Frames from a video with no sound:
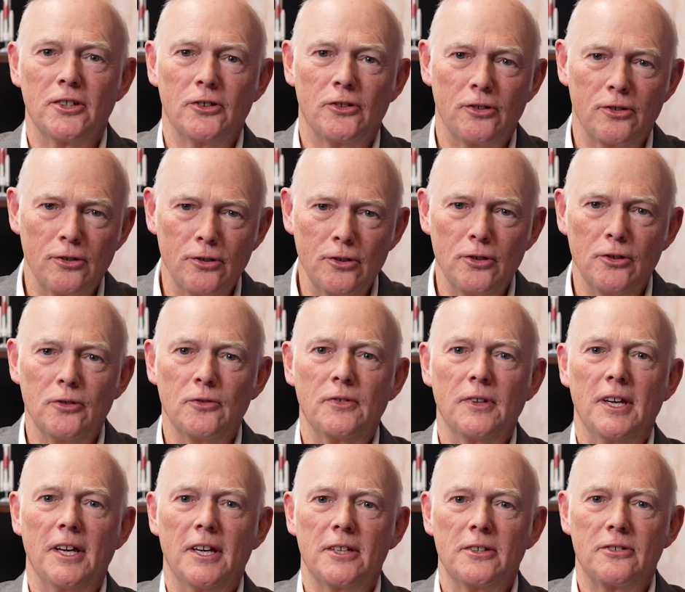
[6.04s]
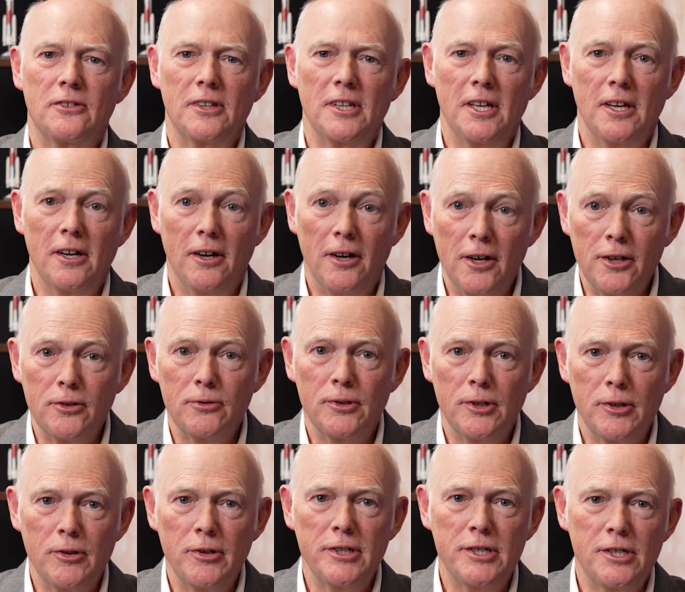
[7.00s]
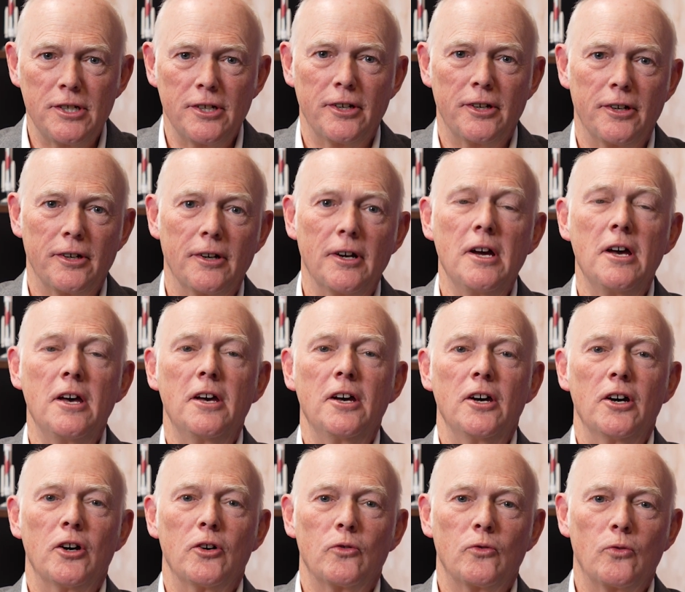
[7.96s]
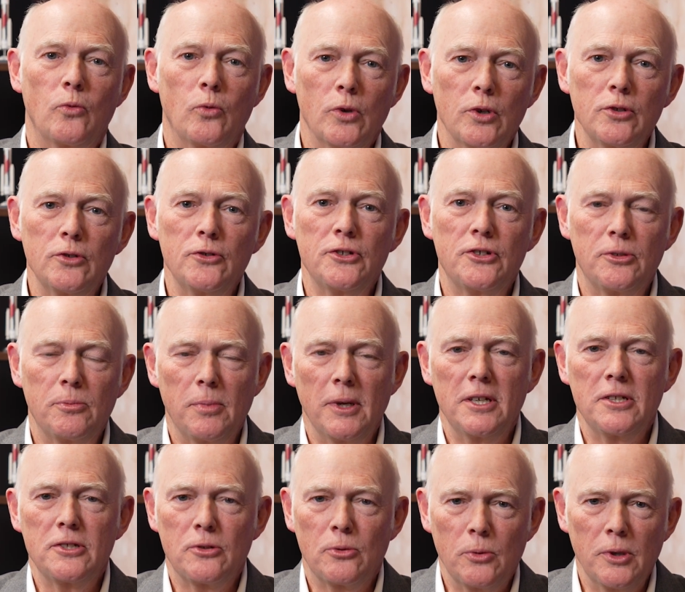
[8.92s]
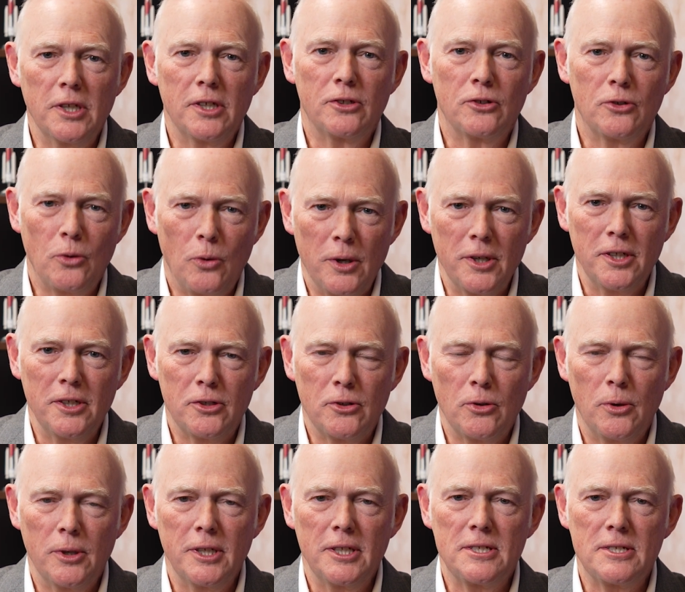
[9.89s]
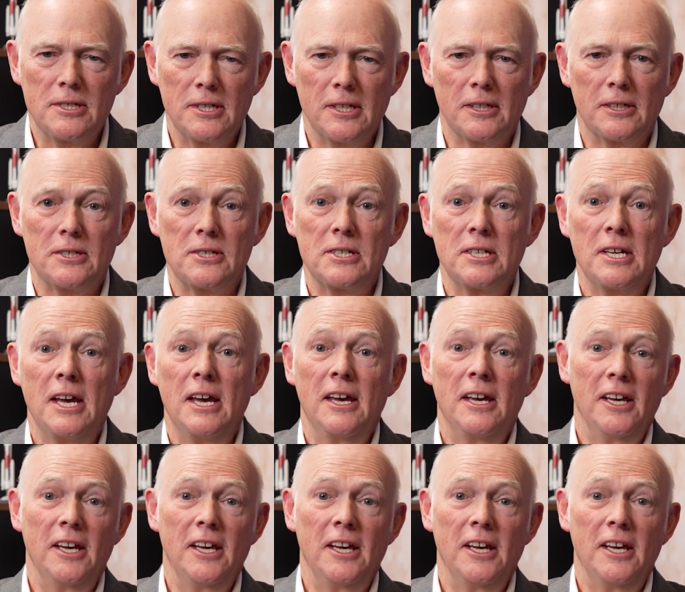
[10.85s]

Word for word: to serve as the honorary chair of World Space Week 2026.